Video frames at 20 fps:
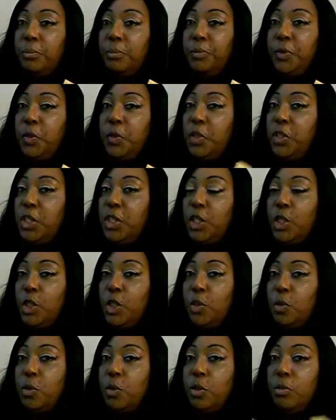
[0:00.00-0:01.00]
You could just
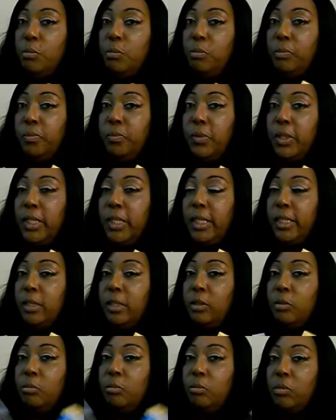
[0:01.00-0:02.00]
use them
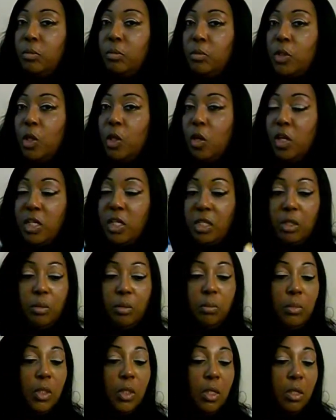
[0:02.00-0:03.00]
and toss
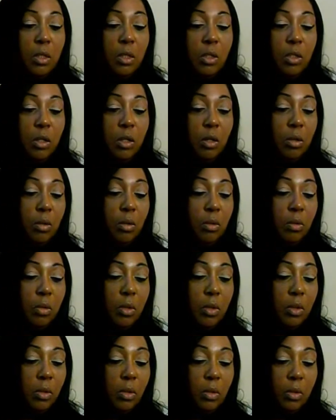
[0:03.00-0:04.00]
them. So
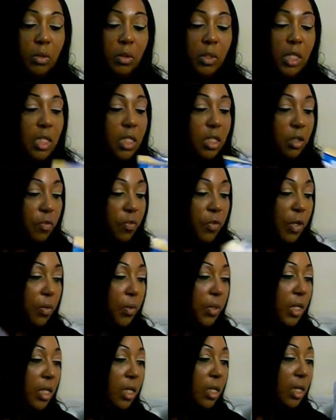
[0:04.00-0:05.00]
these are
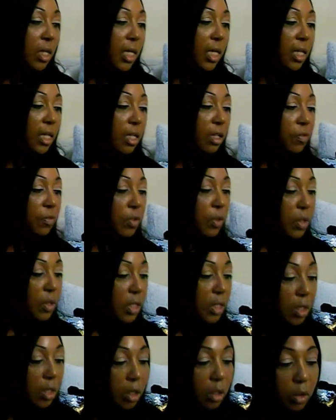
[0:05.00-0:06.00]
very good. I love
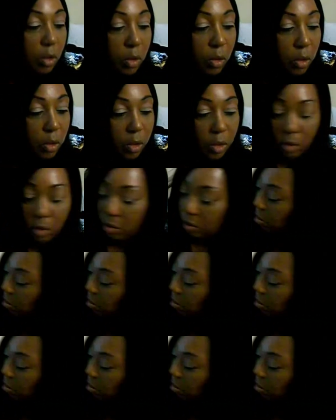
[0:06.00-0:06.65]
using those.